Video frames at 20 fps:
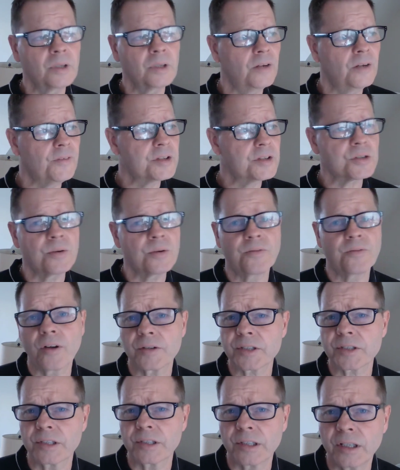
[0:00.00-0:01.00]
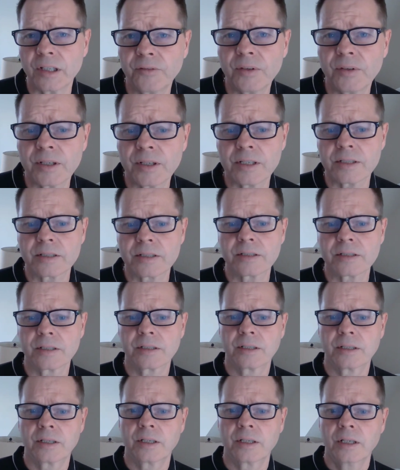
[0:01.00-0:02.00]
Others who have lost loved ones.
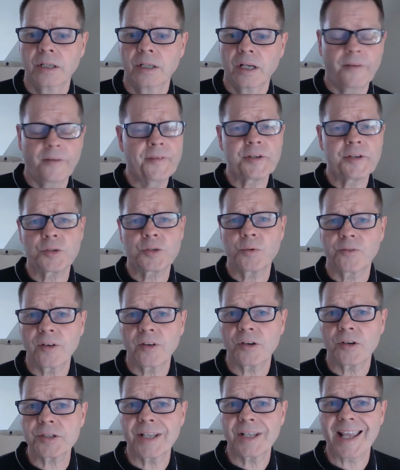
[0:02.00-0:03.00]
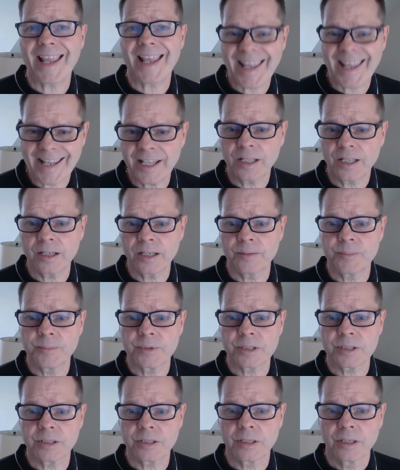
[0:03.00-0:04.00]
Others who have lost their
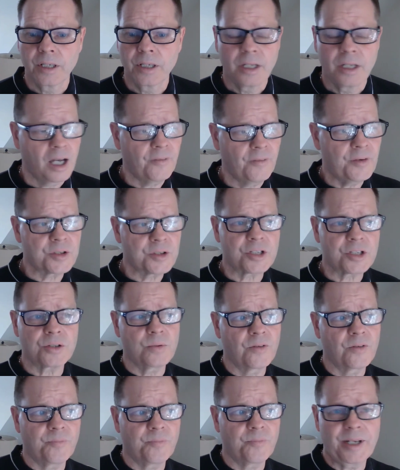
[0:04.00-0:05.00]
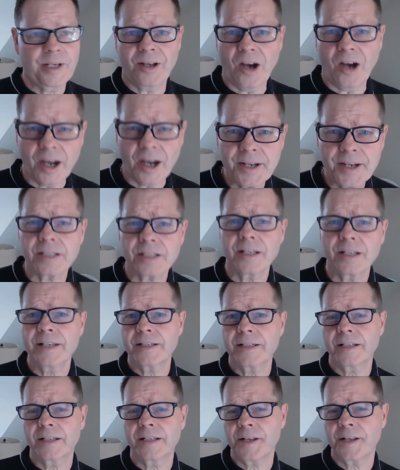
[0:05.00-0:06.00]
incomes. Others who have been
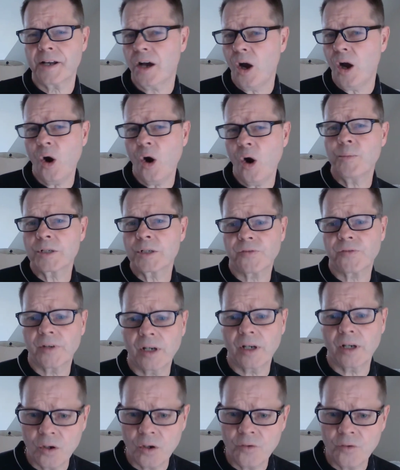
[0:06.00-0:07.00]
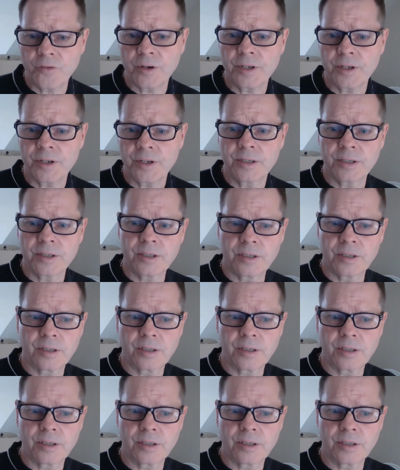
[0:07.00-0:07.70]
isolated in their homes for over a year.